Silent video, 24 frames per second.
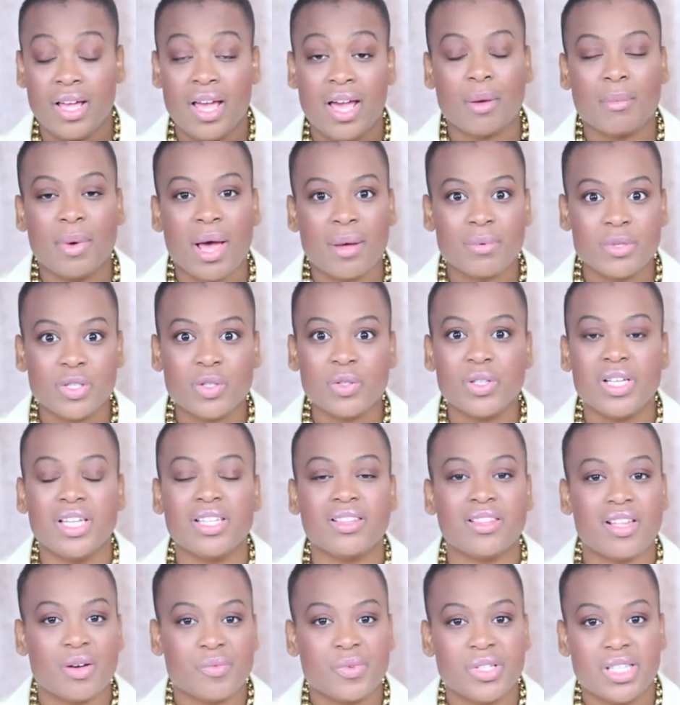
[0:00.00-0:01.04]
I'm absolutely
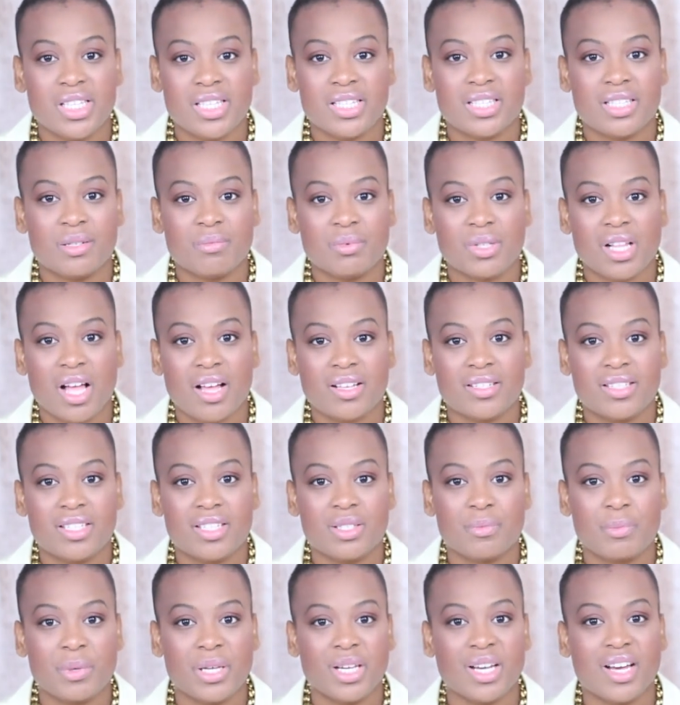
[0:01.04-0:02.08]
in love with these lip
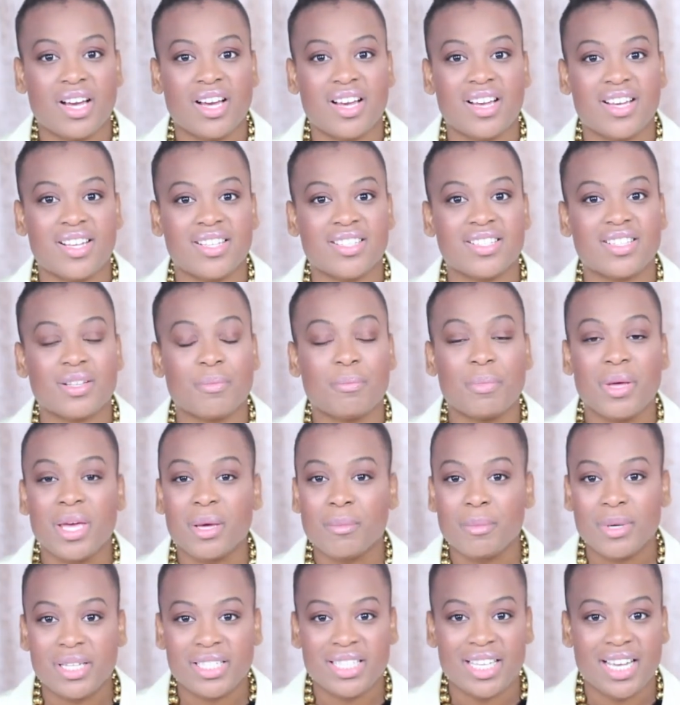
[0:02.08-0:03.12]
glosses because the
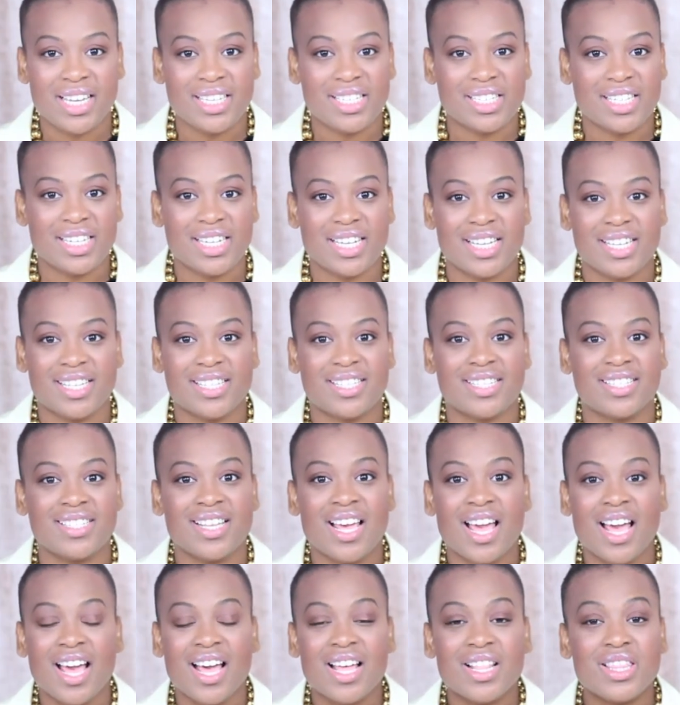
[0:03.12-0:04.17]
pigmentation is
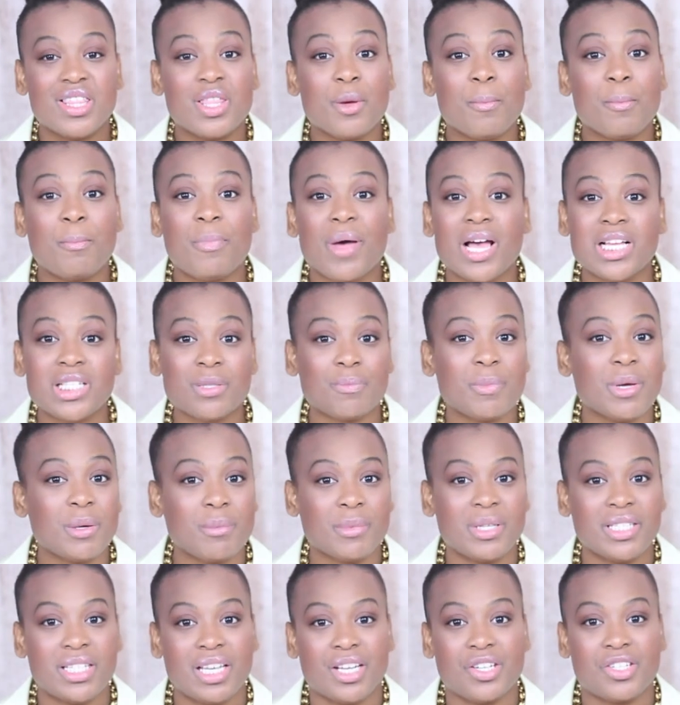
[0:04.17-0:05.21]
the best
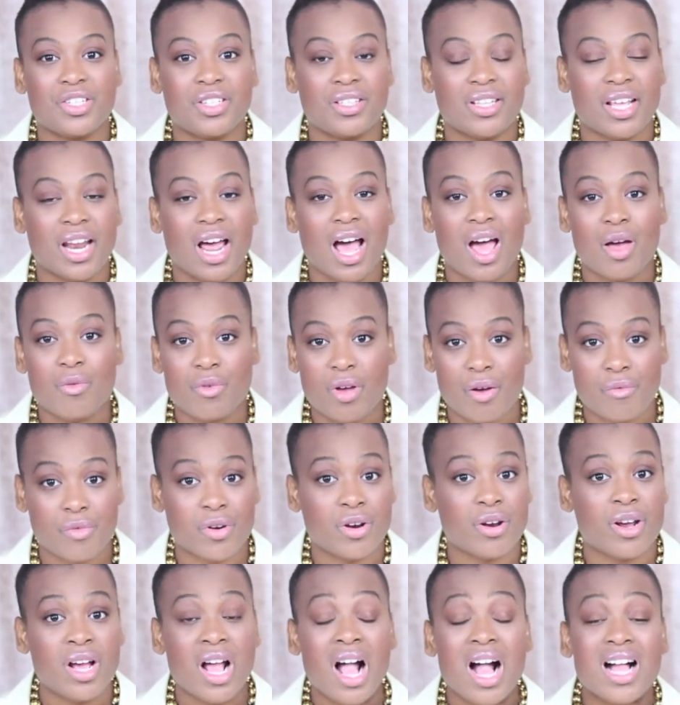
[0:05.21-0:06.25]
pigmentation that I've
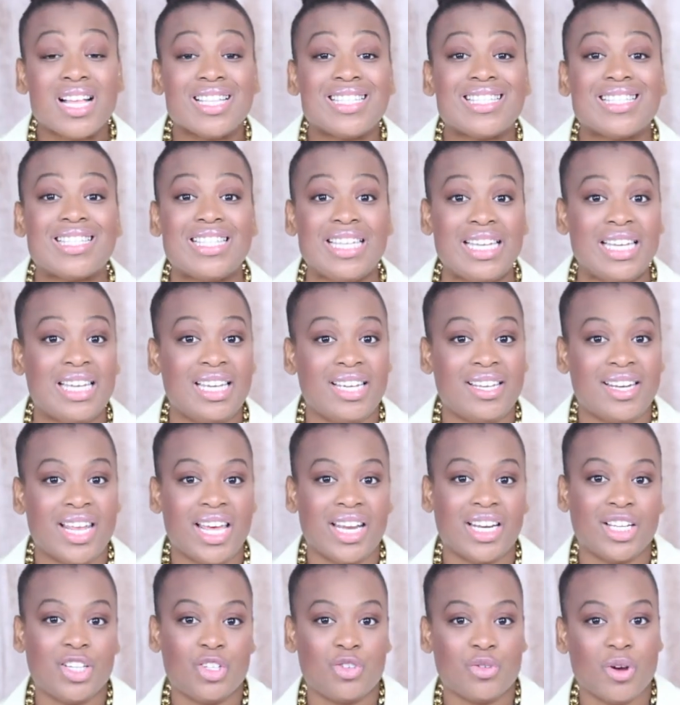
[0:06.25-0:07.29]
ever seen
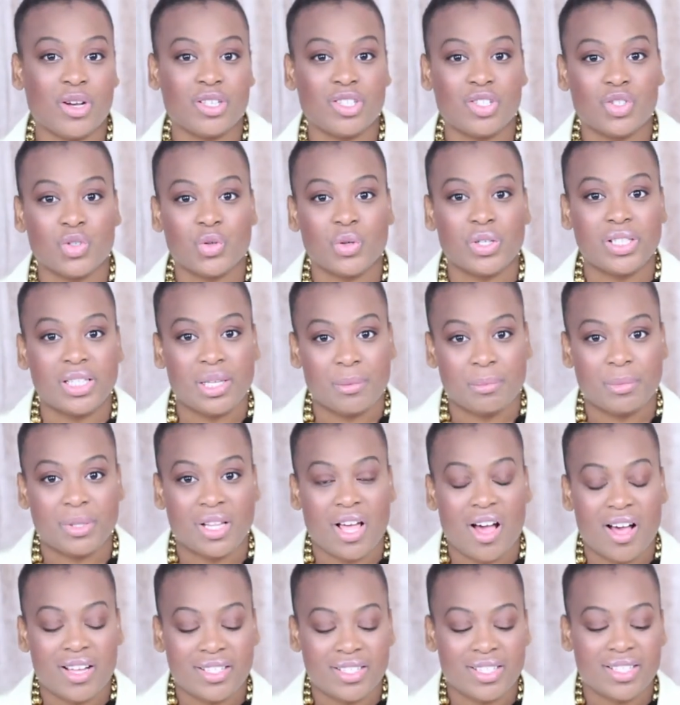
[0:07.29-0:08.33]
in a drugstore lip
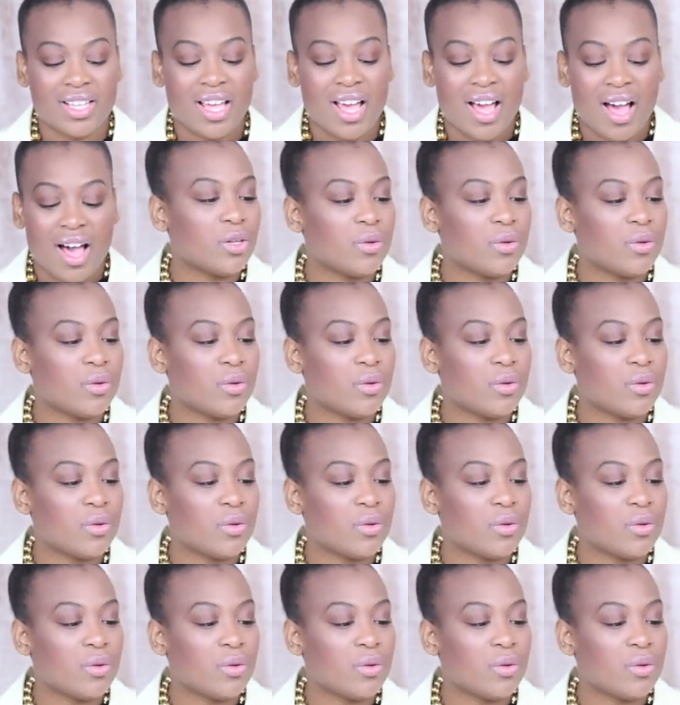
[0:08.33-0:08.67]
gloss.